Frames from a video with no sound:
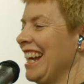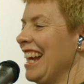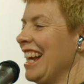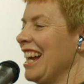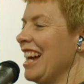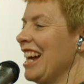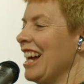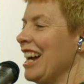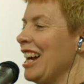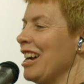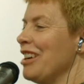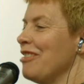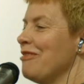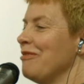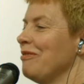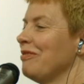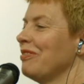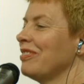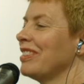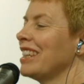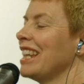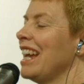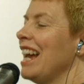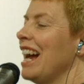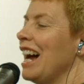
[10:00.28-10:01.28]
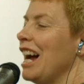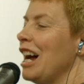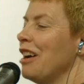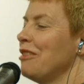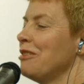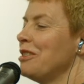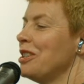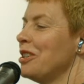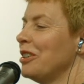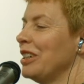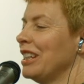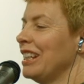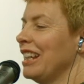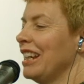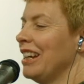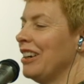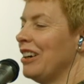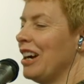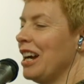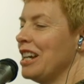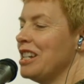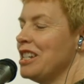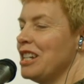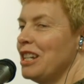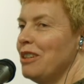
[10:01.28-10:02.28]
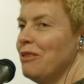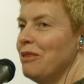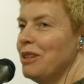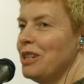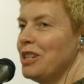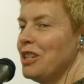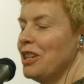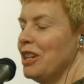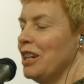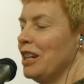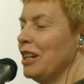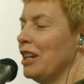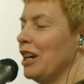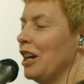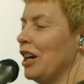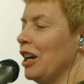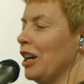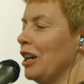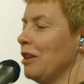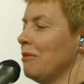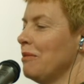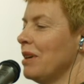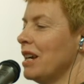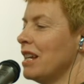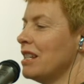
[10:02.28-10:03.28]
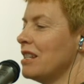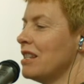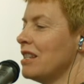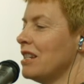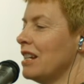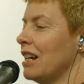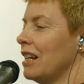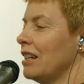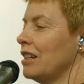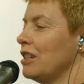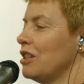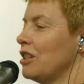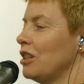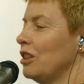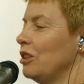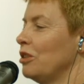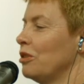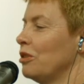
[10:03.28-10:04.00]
After a year, I did return home and started to look